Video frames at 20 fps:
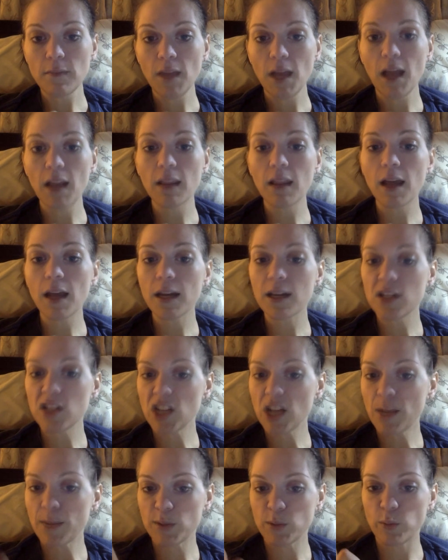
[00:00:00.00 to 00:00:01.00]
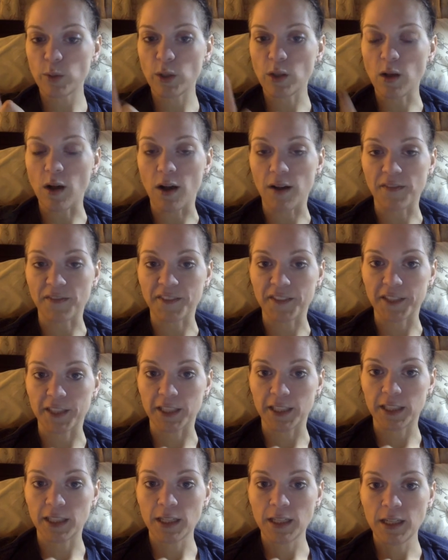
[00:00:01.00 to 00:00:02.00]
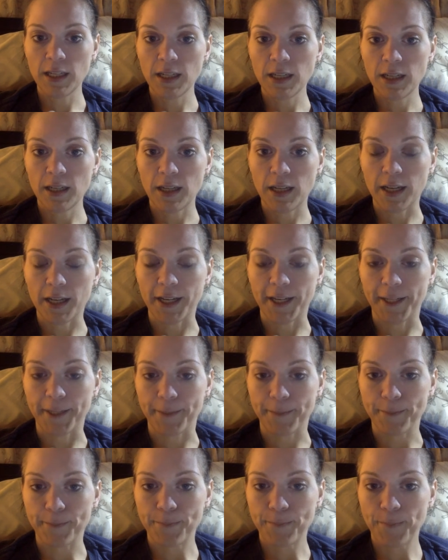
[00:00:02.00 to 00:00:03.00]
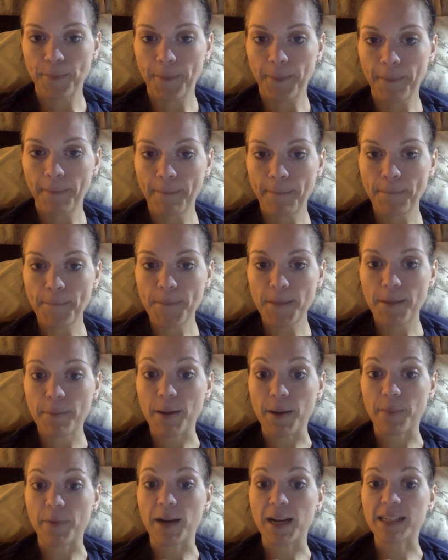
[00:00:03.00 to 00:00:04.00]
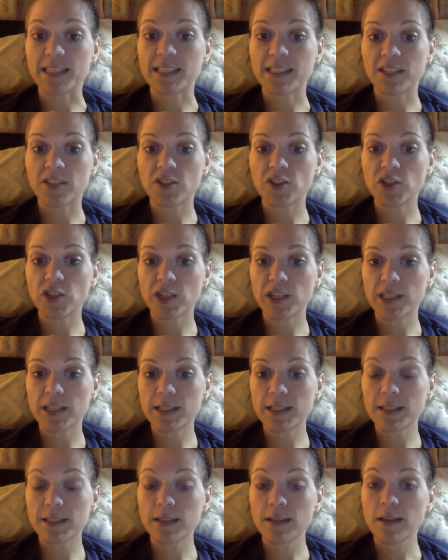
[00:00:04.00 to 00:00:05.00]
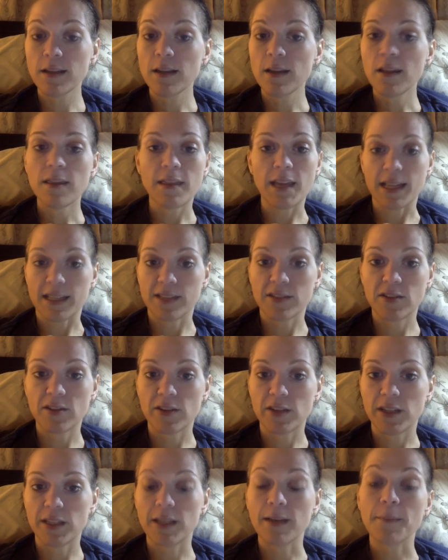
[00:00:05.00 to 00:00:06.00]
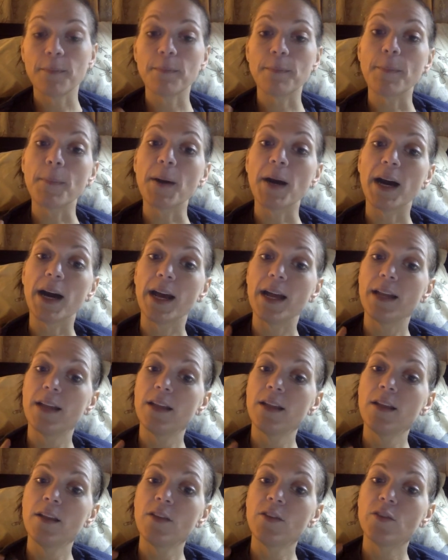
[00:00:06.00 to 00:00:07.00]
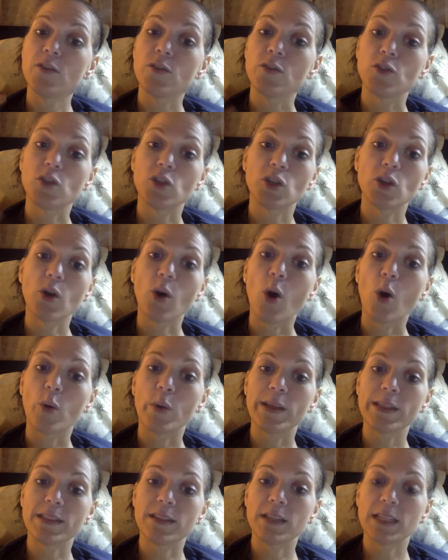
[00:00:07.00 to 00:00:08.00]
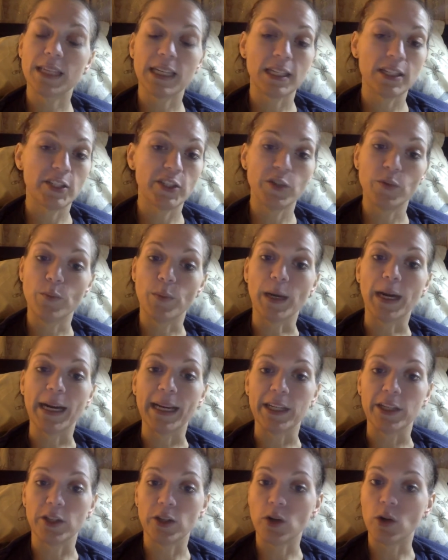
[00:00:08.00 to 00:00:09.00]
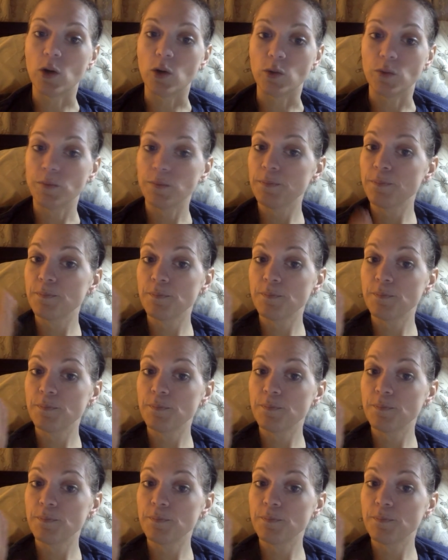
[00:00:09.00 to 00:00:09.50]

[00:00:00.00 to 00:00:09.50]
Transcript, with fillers: A lot of jobs will offer um, malpractice insurance. That's good, but you should always look into buying your own.